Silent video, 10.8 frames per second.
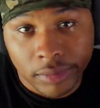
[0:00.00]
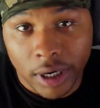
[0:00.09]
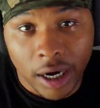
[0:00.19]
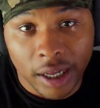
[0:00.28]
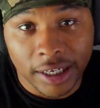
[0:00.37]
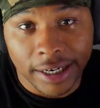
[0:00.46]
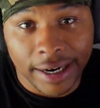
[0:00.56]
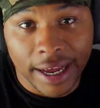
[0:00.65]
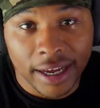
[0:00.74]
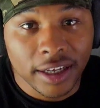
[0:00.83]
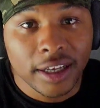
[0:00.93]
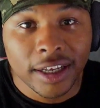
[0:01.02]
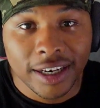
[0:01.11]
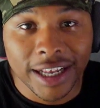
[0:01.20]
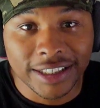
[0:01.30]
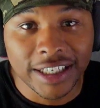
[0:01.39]
Other than that,
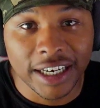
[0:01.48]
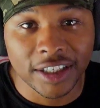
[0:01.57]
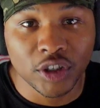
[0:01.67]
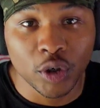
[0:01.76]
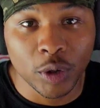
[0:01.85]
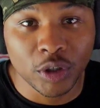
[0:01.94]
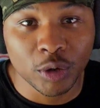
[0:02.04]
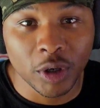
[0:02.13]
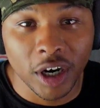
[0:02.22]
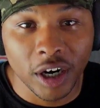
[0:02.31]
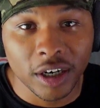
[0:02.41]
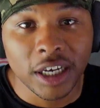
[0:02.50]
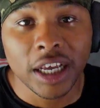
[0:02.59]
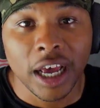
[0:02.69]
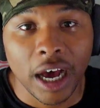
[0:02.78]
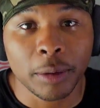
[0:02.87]
let's get into it, you heard.
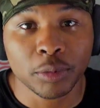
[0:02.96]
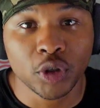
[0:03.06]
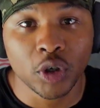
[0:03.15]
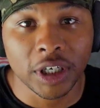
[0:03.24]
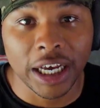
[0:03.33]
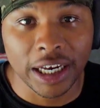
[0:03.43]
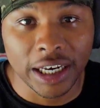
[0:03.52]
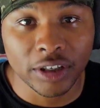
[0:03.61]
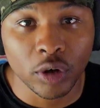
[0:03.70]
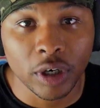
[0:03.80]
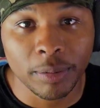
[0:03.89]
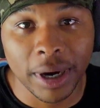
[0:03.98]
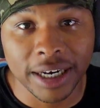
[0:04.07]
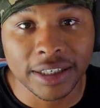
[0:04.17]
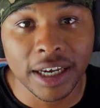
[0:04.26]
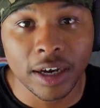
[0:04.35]
I'm sure y'all clicked on it by the
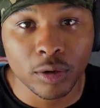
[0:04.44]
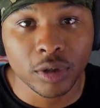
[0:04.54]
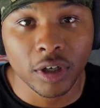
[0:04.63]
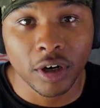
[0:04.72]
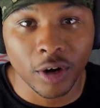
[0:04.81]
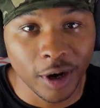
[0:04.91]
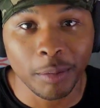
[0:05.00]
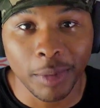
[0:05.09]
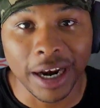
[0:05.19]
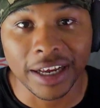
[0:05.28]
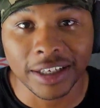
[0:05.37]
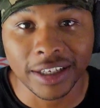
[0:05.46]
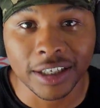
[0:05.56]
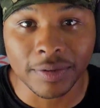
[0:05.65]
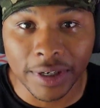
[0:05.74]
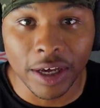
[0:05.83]
title, so by the end of this
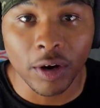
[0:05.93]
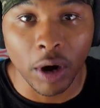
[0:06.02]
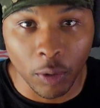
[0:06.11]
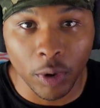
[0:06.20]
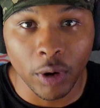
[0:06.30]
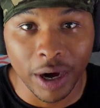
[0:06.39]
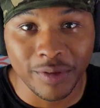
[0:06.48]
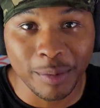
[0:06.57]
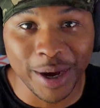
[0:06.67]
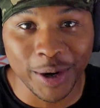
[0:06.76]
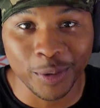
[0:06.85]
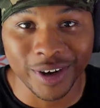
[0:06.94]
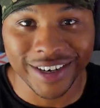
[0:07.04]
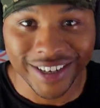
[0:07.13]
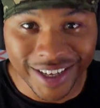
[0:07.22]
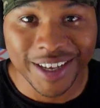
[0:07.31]
video, I will have a better one.
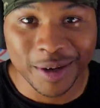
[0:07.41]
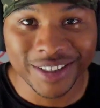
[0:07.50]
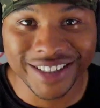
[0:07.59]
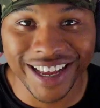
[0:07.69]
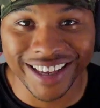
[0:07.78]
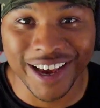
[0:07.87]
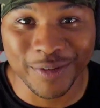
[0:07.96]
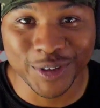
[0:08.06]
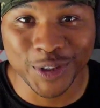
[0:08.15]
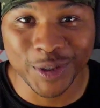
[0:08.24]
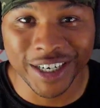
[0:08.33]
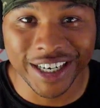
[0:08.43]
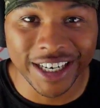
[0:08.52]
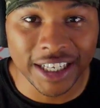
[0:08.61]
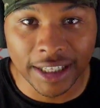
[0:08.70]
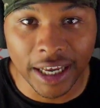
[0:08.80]
Thank y'all for tuning in.
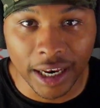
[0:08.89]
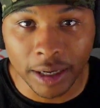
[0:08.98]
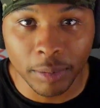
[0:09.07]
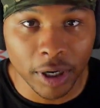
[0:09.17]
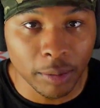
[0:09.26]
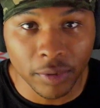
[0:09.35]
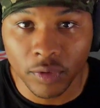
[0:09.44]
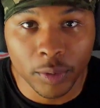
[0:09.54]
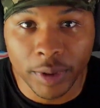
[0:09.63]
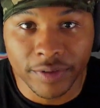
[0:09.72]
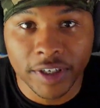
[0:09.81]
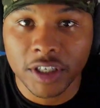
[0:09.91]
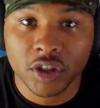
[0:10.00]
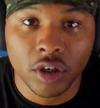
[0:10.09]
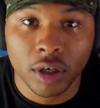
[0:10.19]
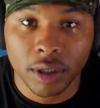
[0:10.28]
Hit that like button before we even get
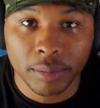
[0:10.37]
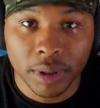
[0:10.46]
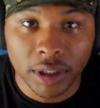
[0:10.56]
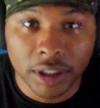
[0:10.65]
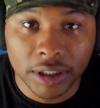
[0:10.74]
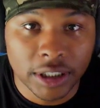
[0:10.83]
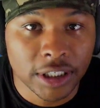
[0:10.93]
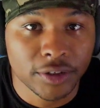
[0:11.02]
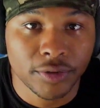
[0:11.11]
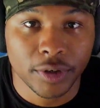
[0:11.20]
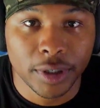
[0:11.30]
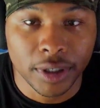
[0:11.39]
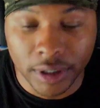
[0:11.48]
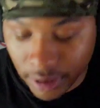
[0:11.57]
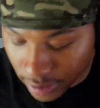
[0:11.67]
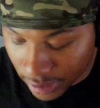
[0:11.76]
started, please. It's free.
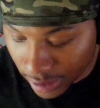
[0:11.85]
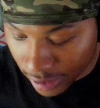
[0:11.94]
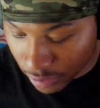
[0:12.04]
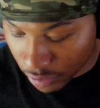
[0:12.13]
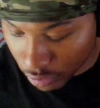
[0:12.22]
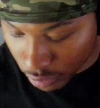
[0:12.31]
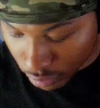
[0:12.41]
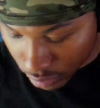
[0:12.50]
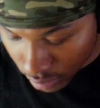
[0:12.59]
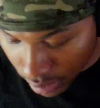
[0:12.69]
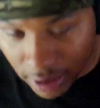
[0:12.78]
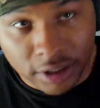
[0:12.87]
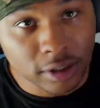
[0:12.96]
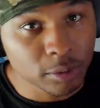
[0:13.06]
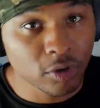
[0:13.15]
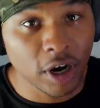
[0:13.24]
Thank you.
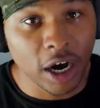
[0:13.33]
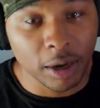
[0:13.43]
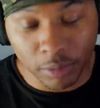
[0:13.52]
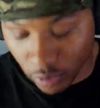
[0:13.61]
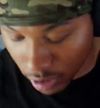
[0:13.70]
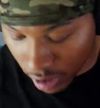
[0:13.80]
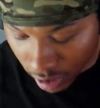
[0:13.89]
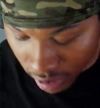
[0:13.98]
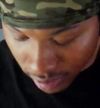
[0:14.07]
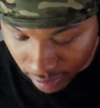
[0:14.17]
Subscribe, you heard.